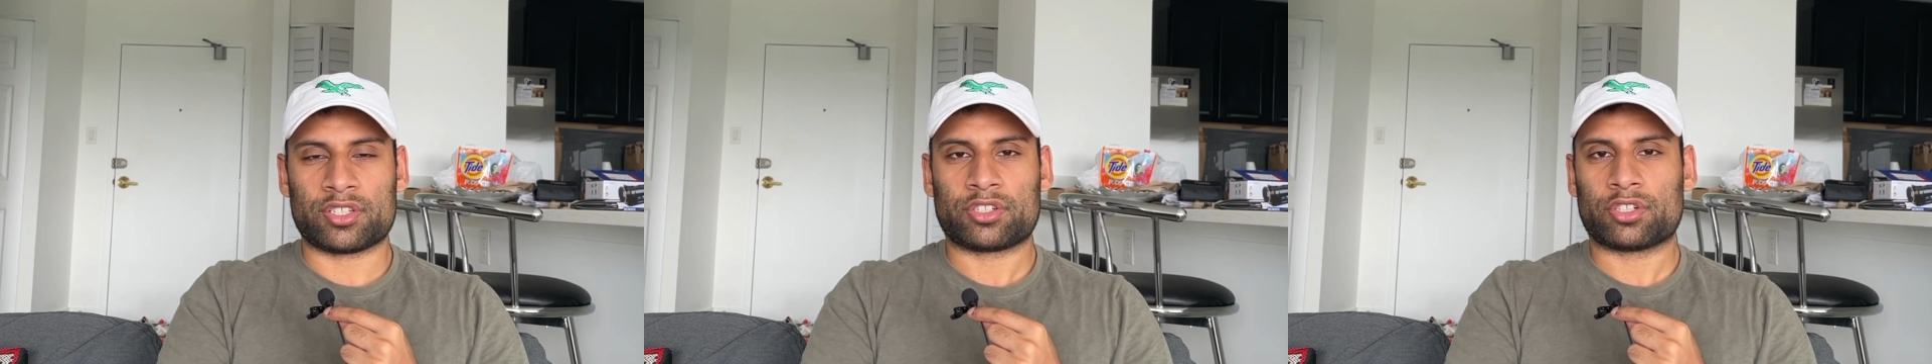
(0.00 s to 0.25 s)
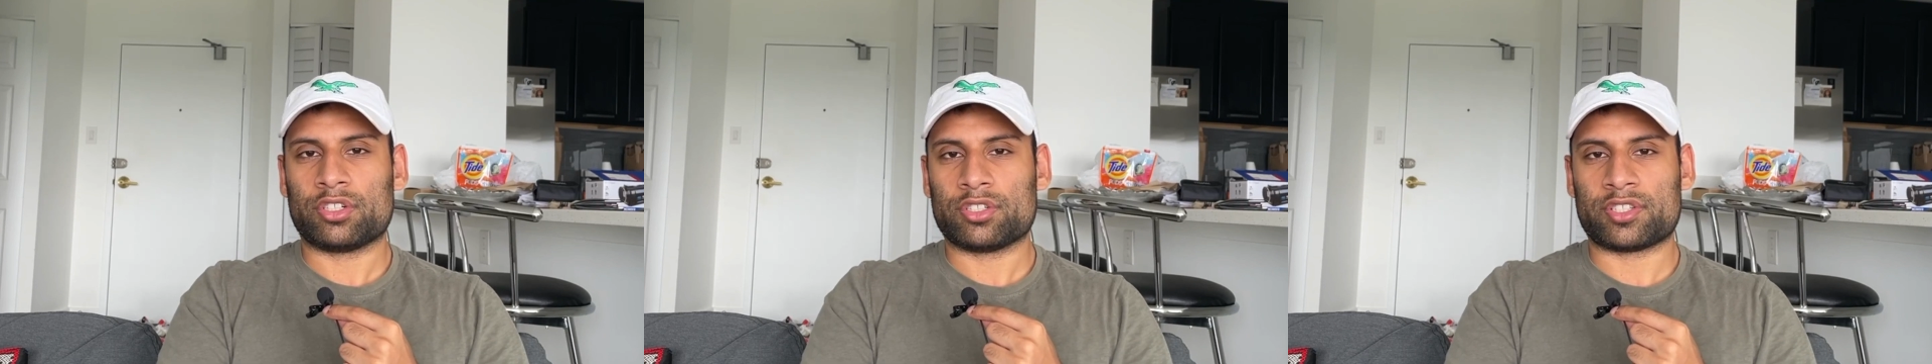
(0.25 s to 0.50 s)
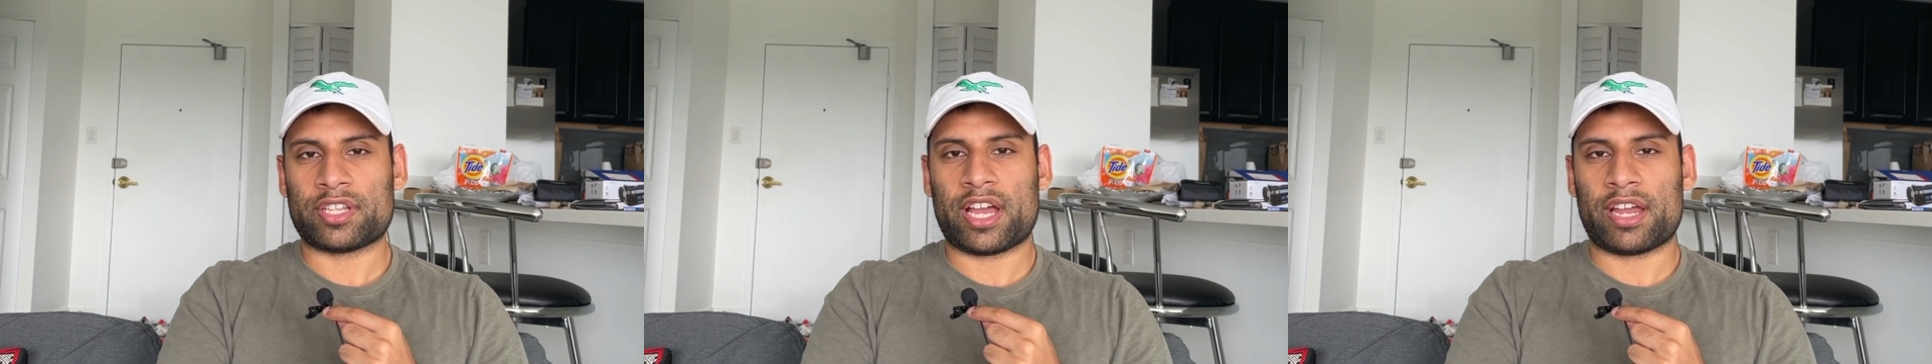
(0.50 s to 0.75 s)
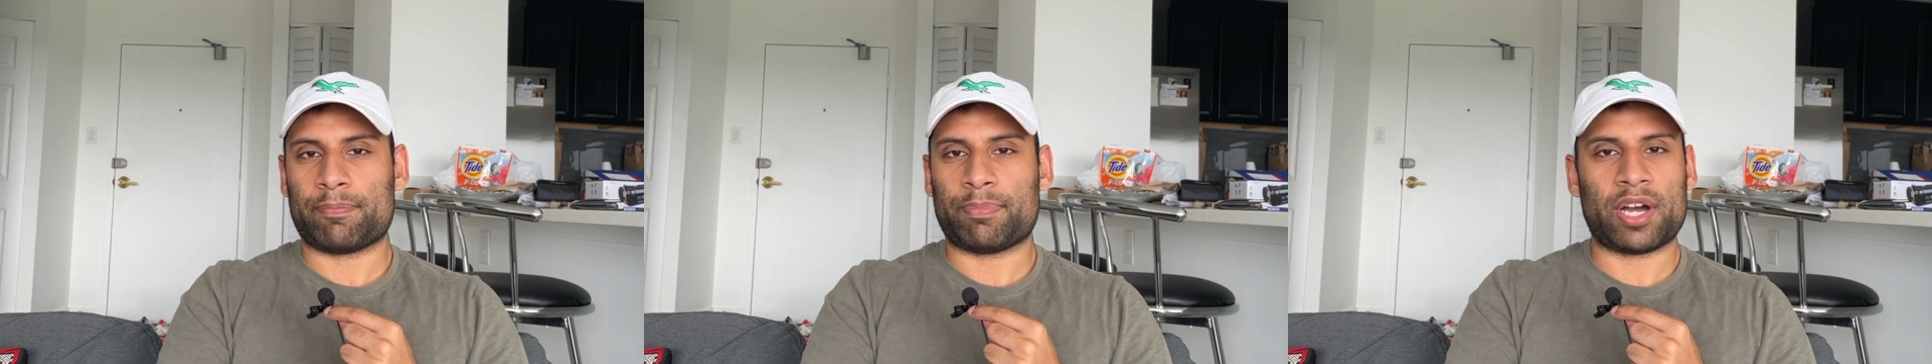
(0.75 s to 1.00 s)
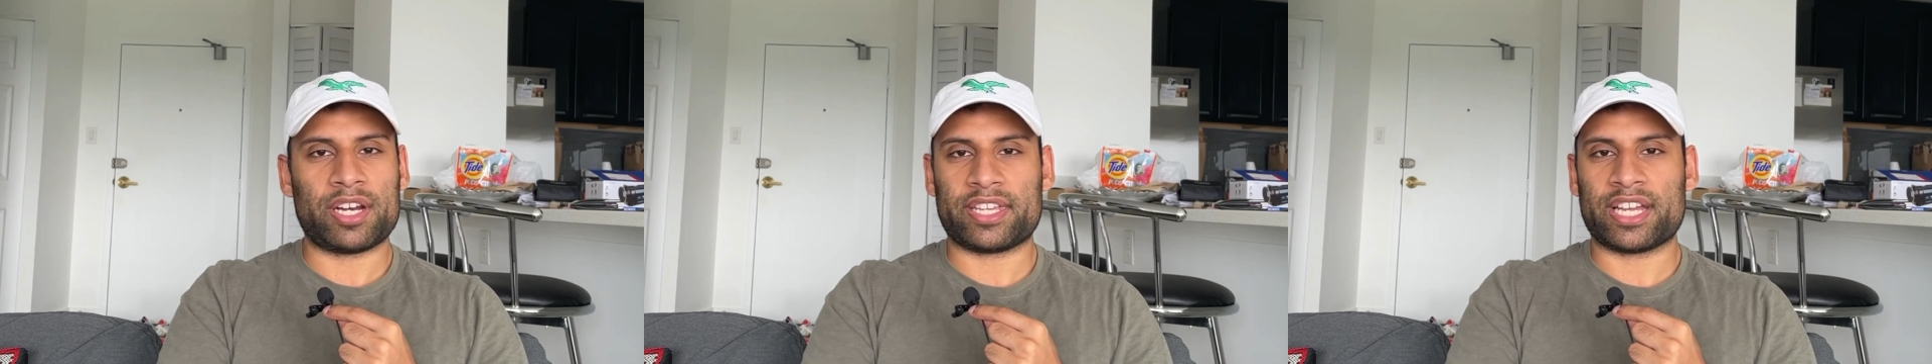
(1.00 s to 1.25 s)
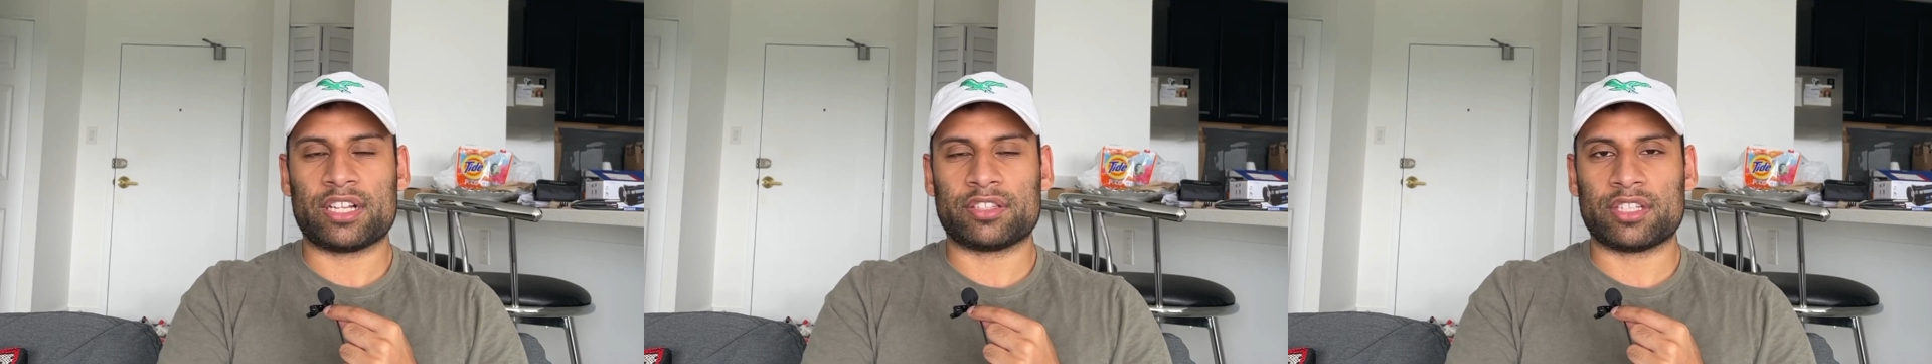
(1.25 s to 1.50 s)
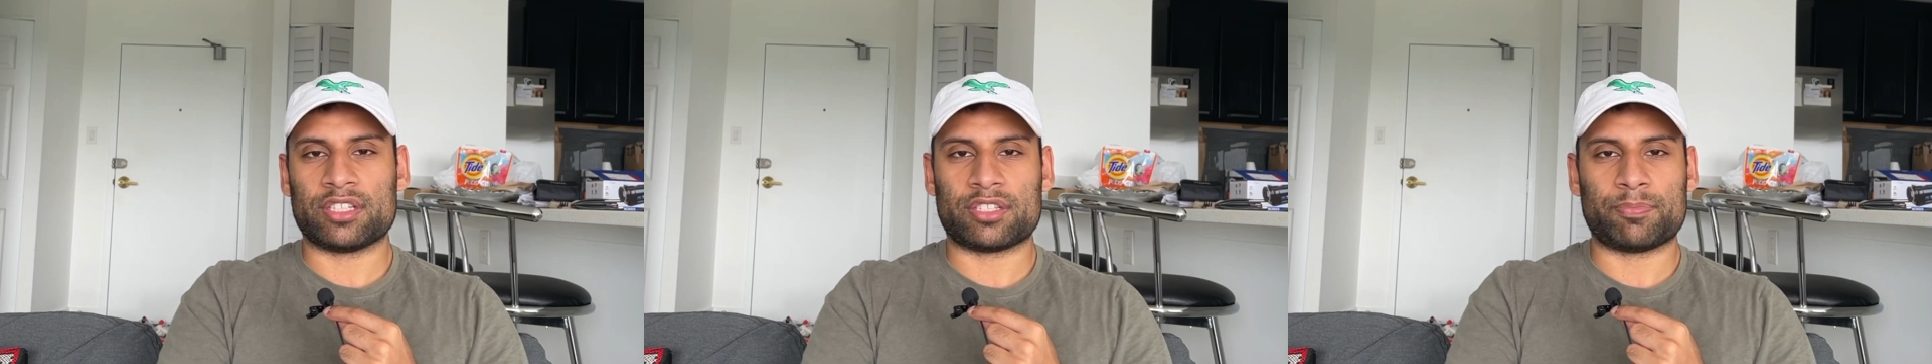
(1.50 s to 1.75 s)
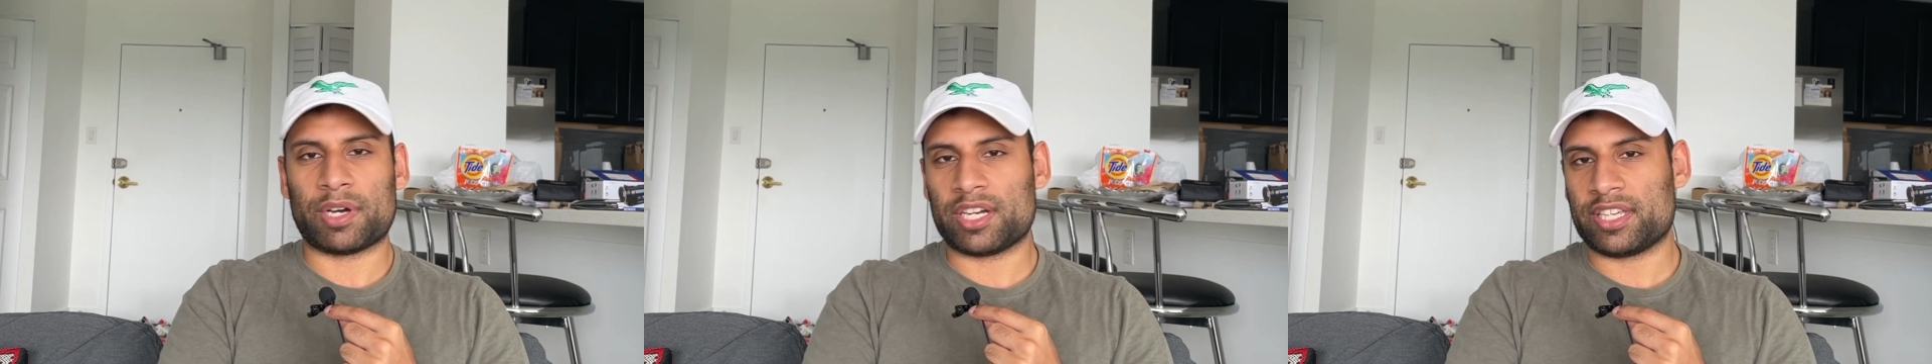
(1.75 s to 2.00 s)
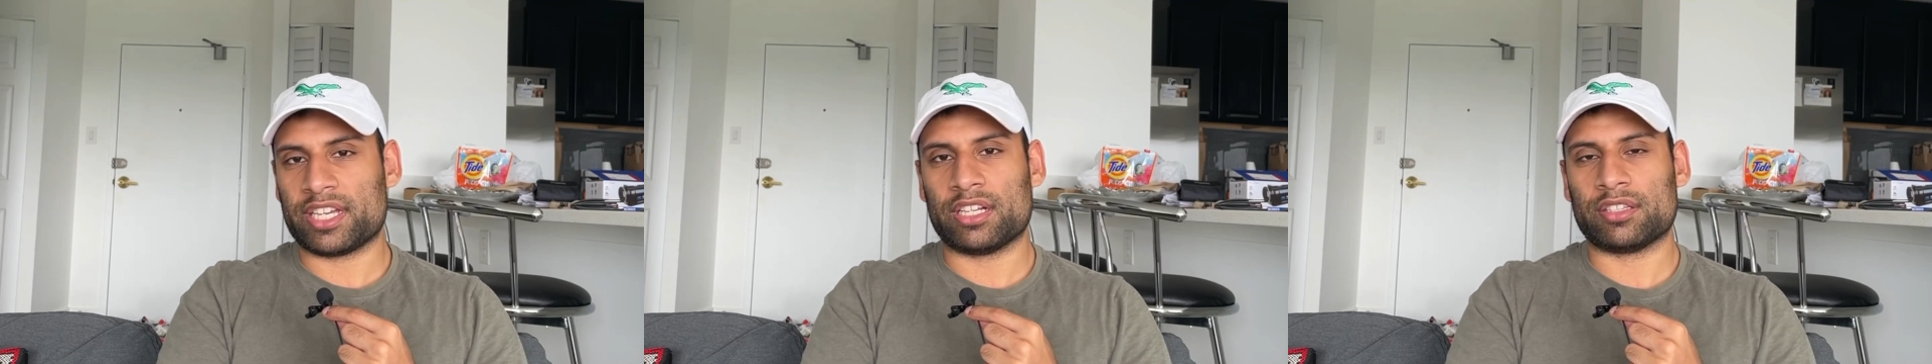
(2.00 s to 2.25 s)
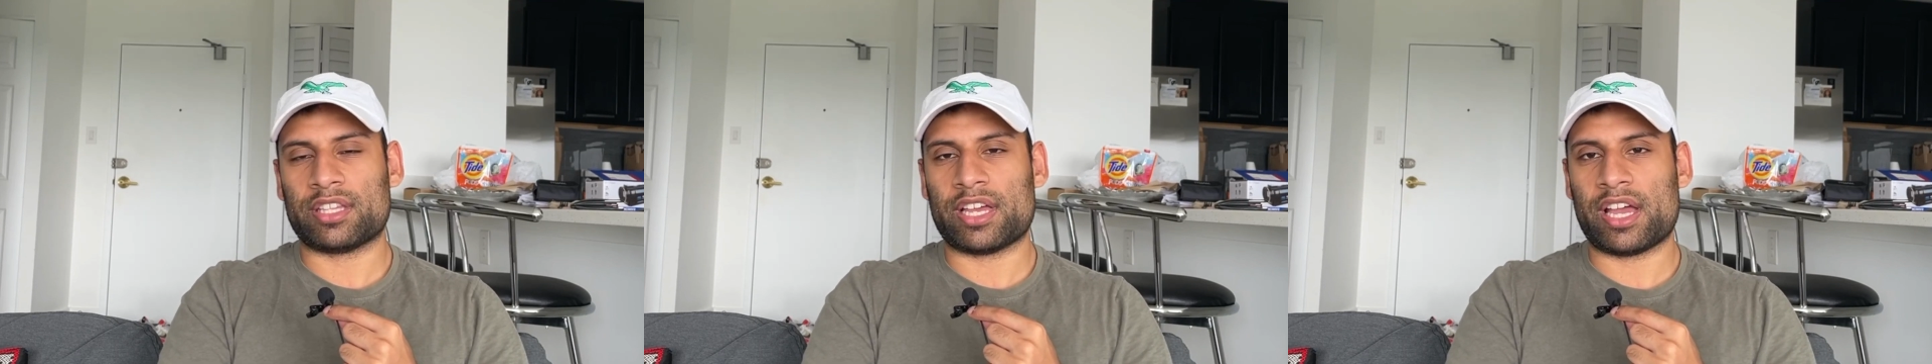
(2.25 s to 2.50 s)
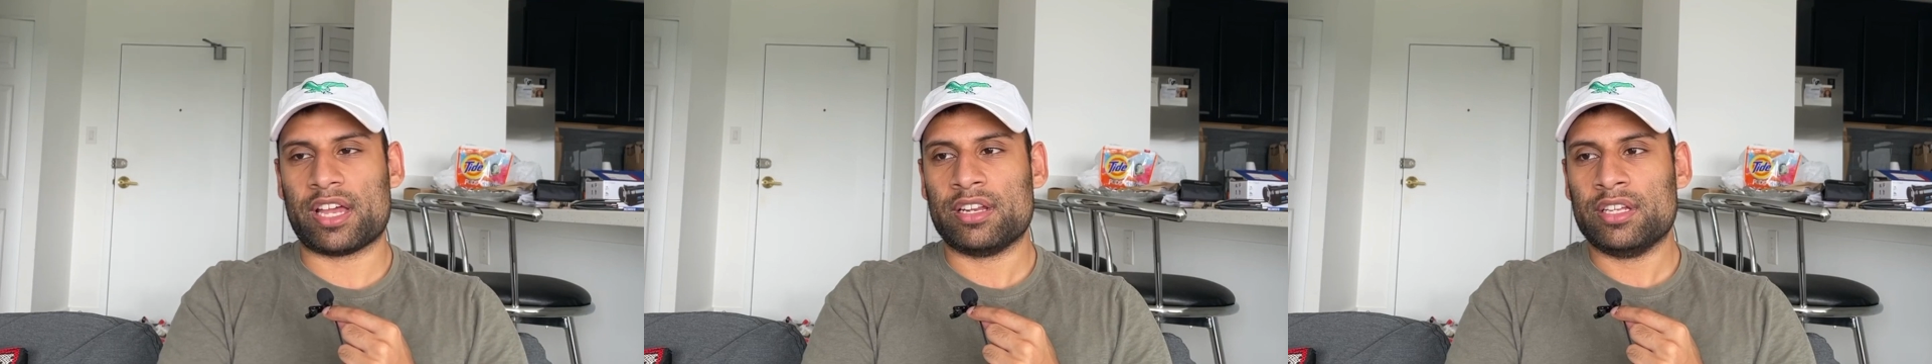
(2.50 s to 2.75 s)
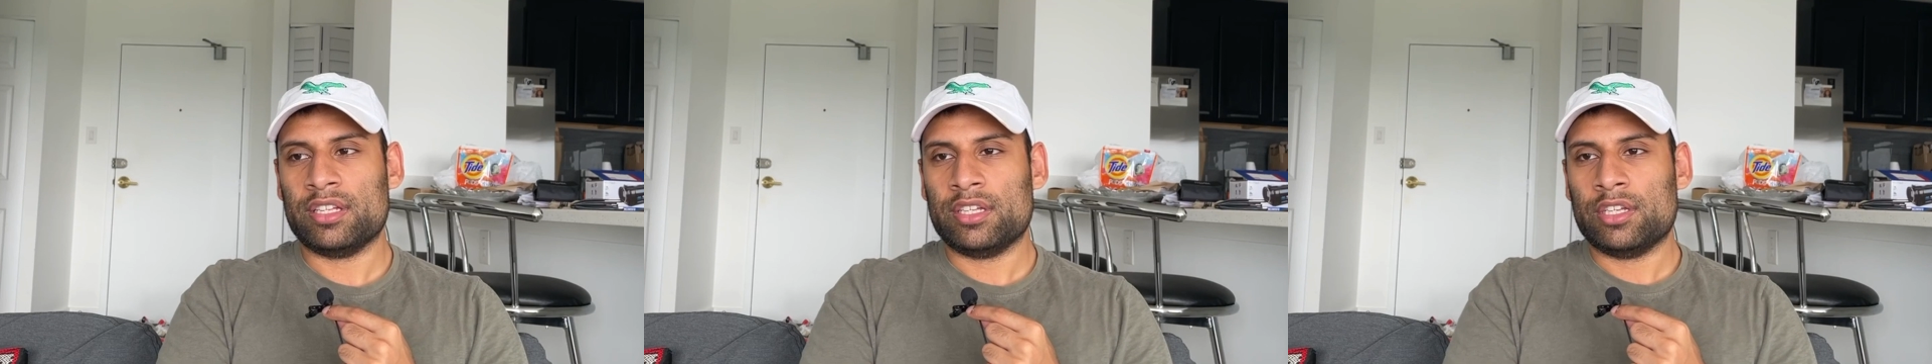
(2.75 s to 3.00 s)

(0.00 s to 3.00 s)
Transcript: girls that, body count this, body count that,